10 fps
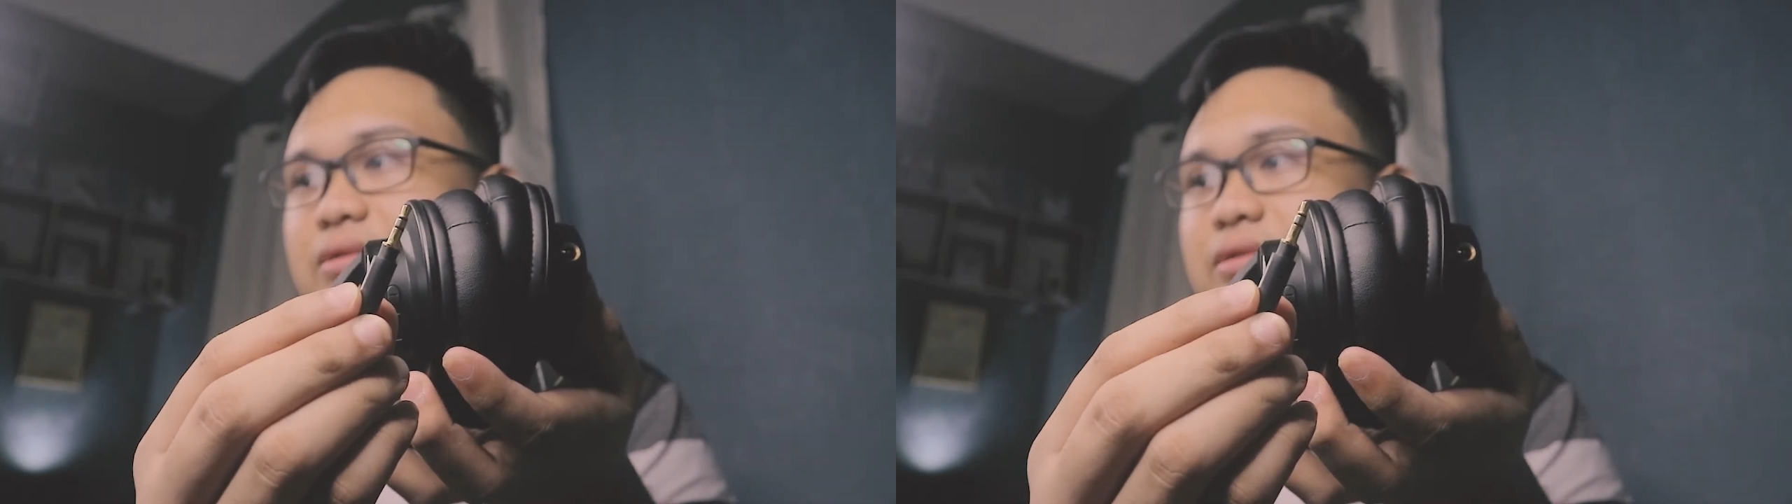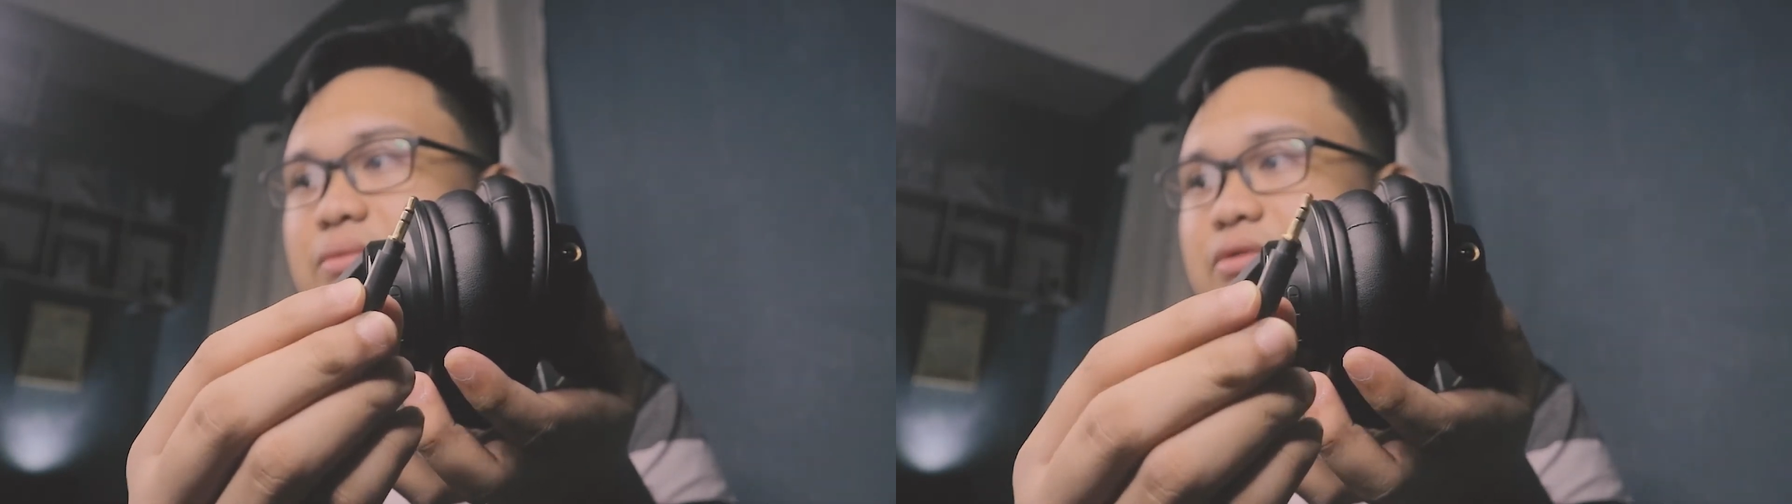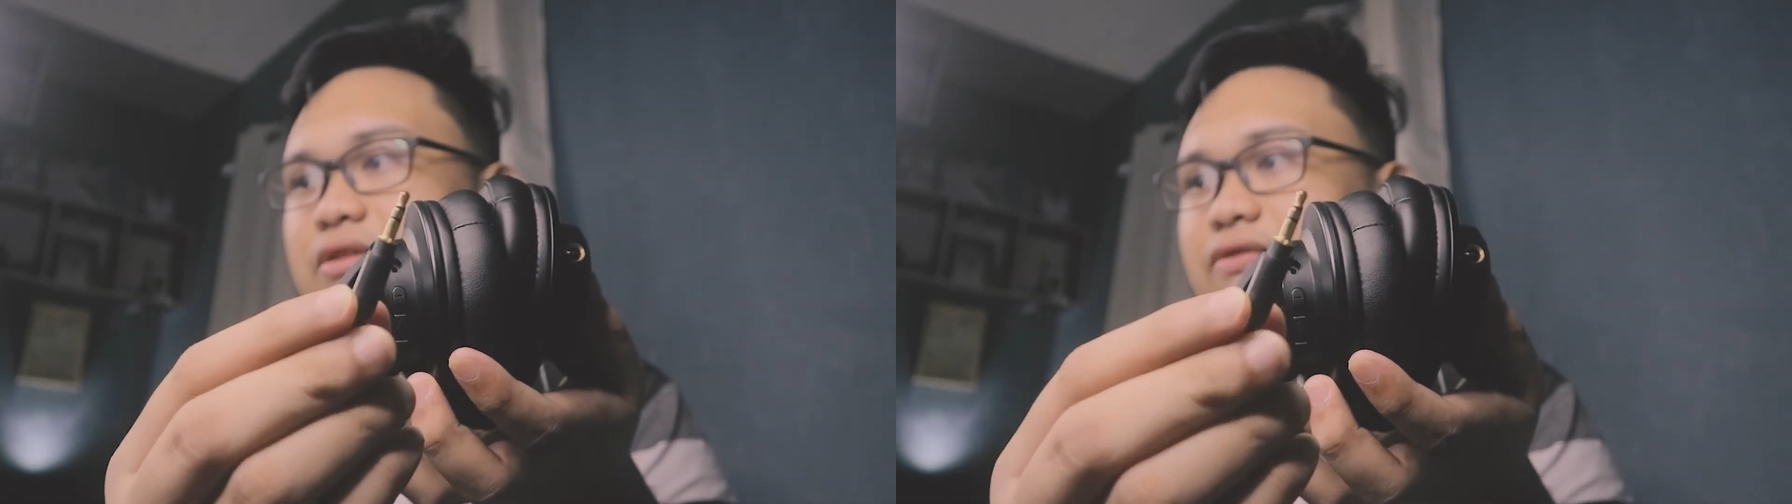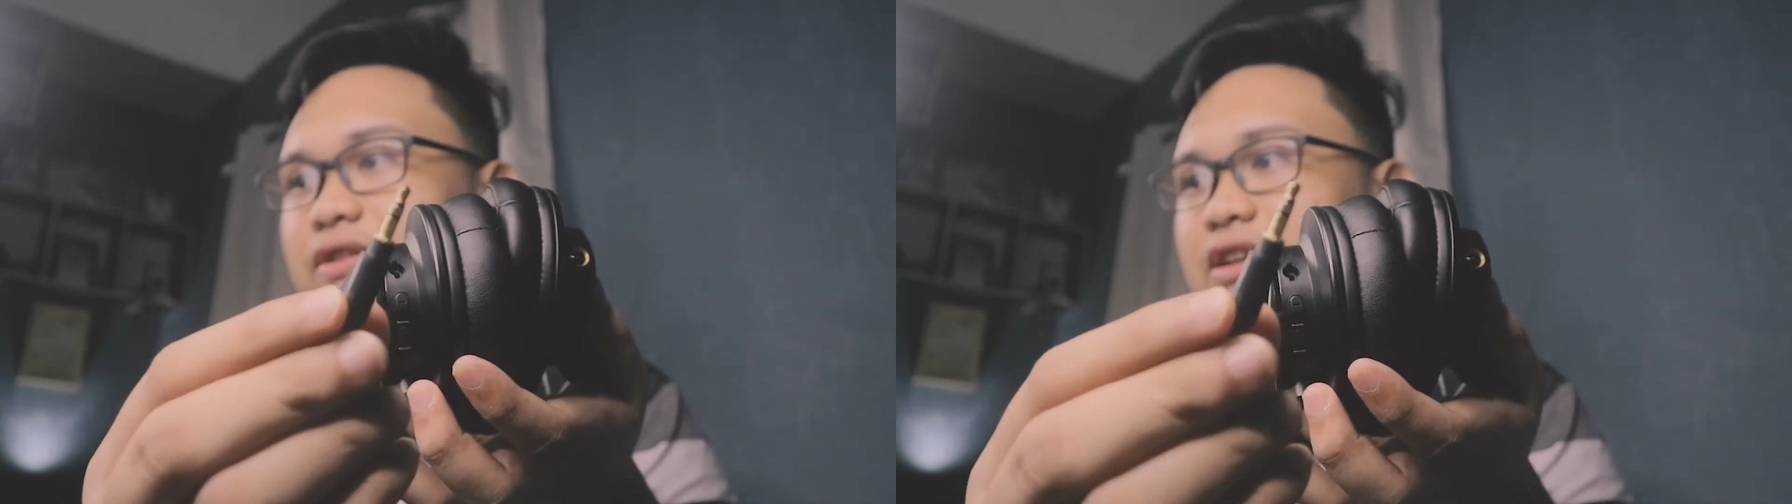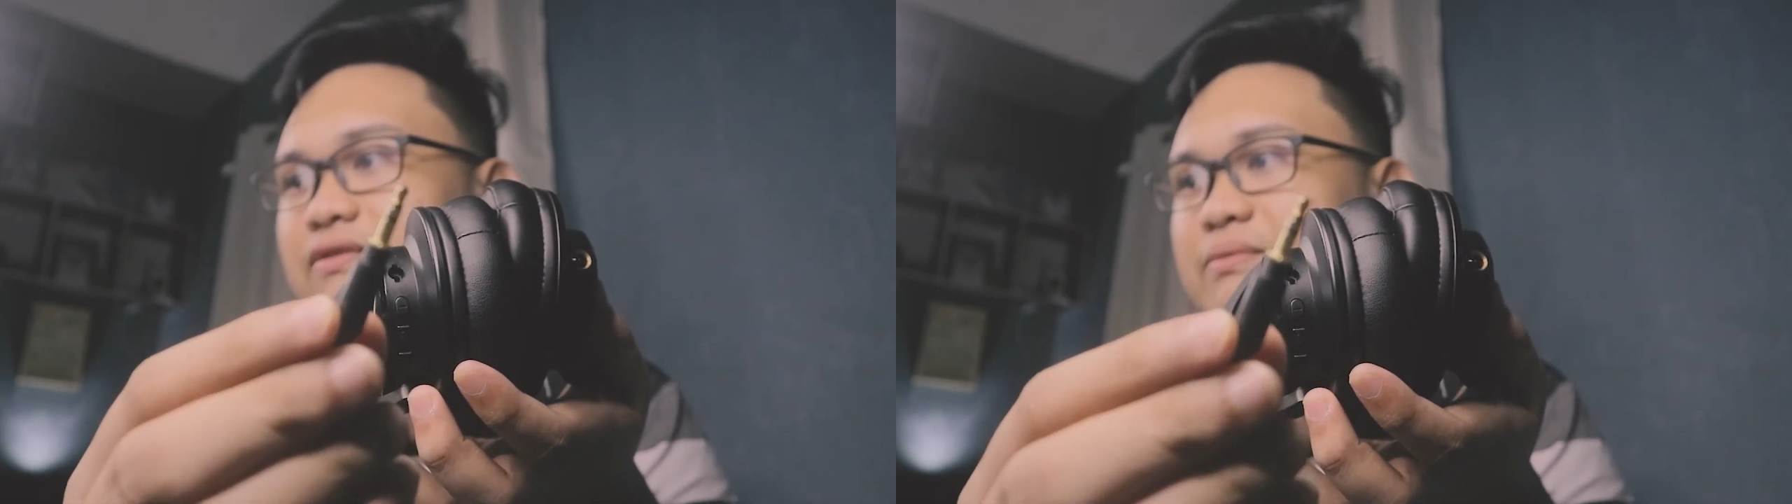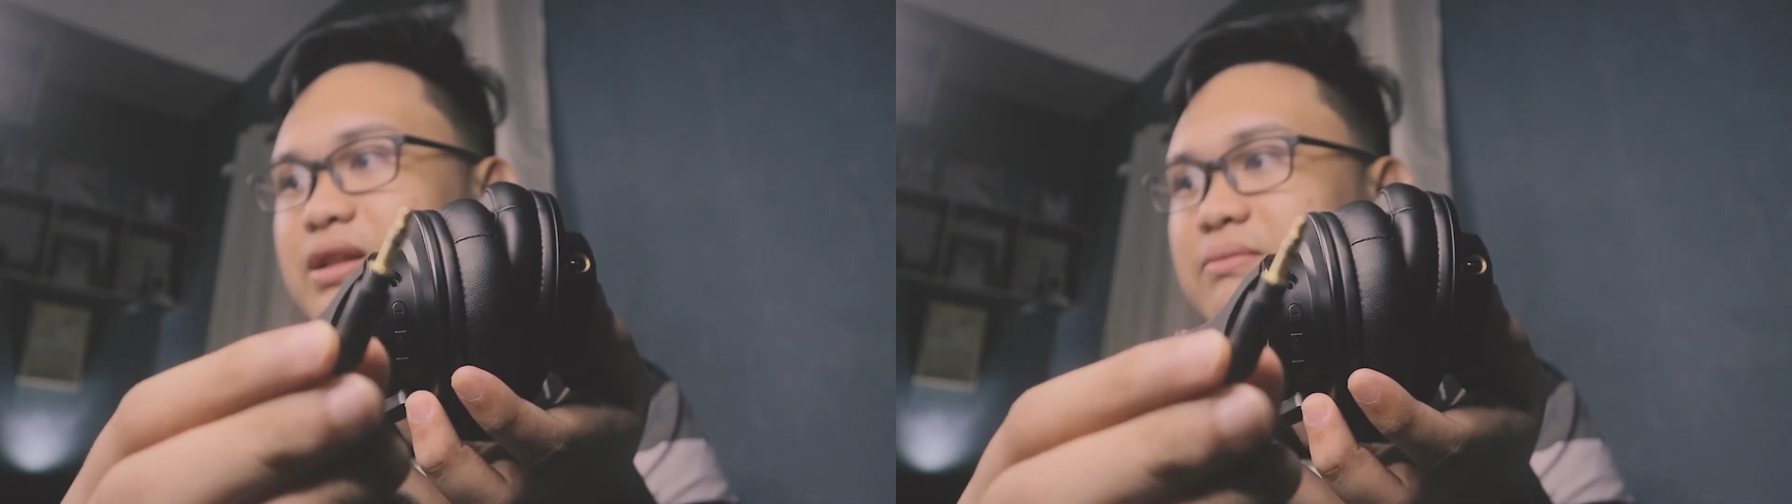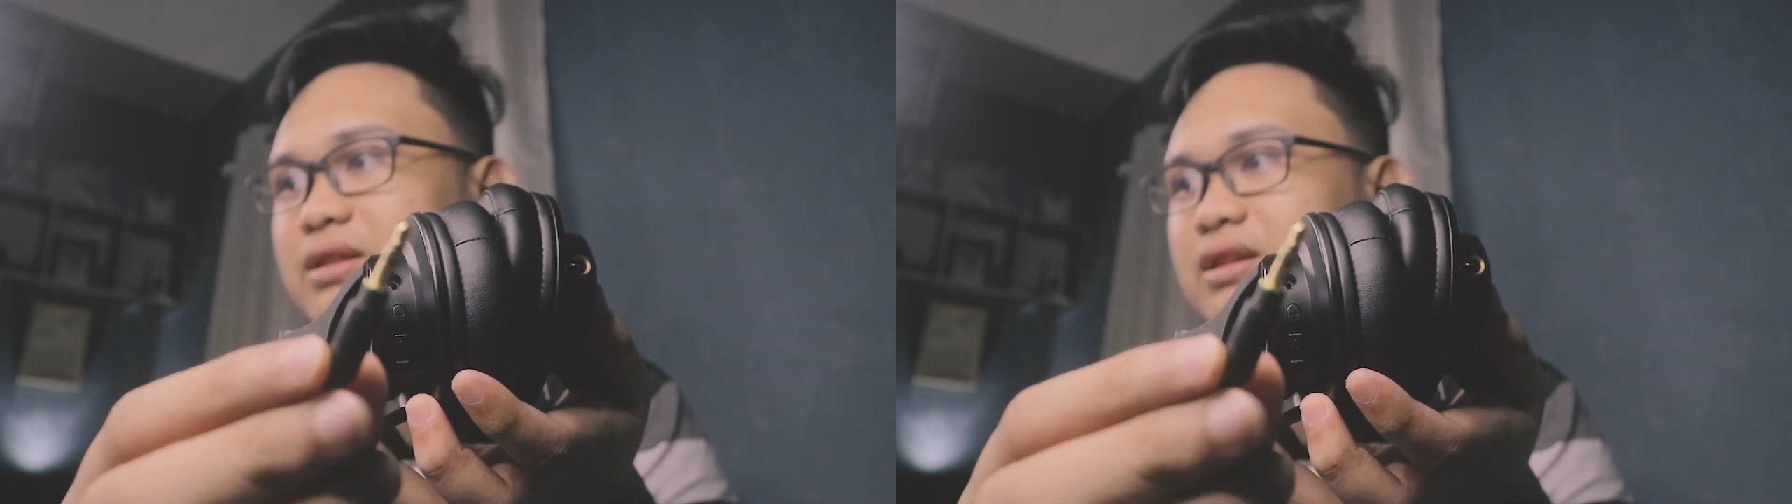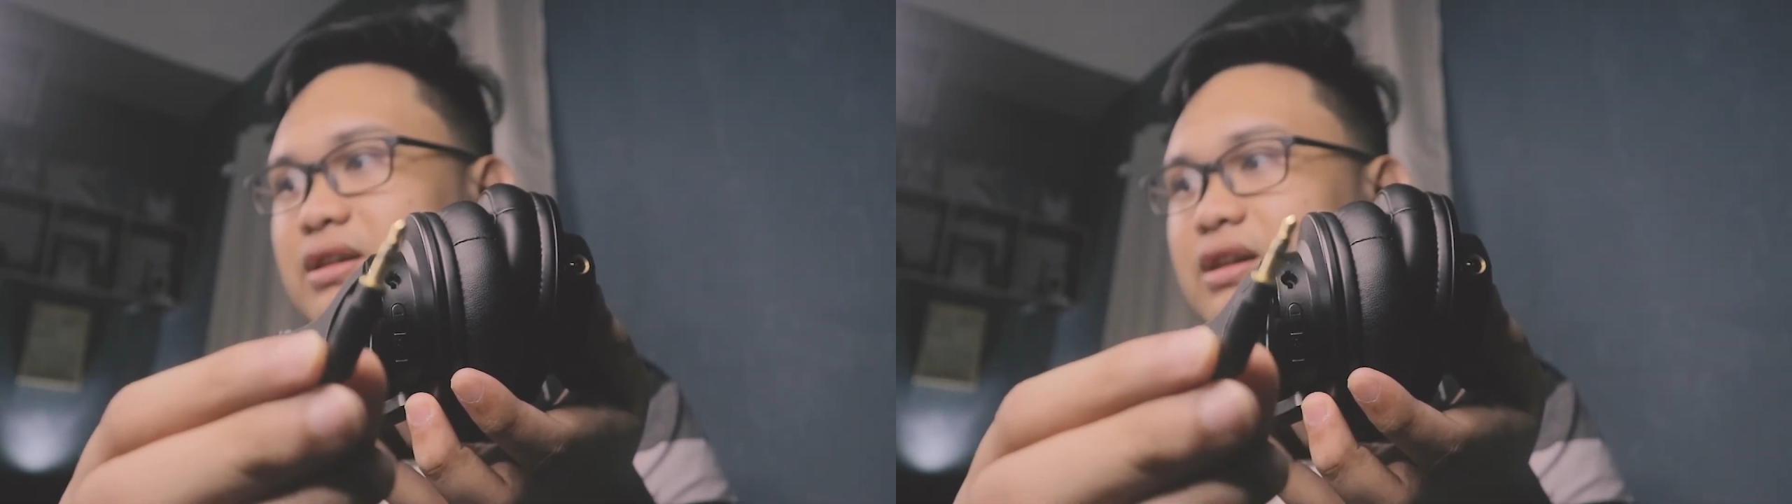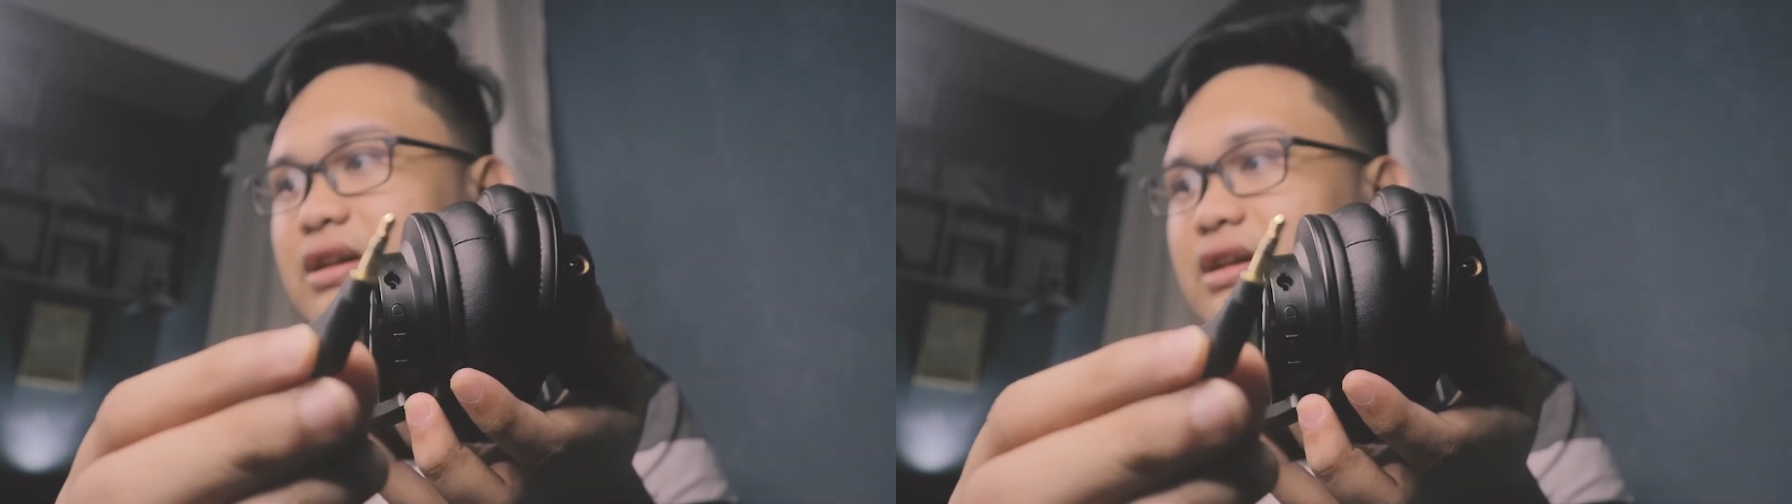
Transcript: 3.5mm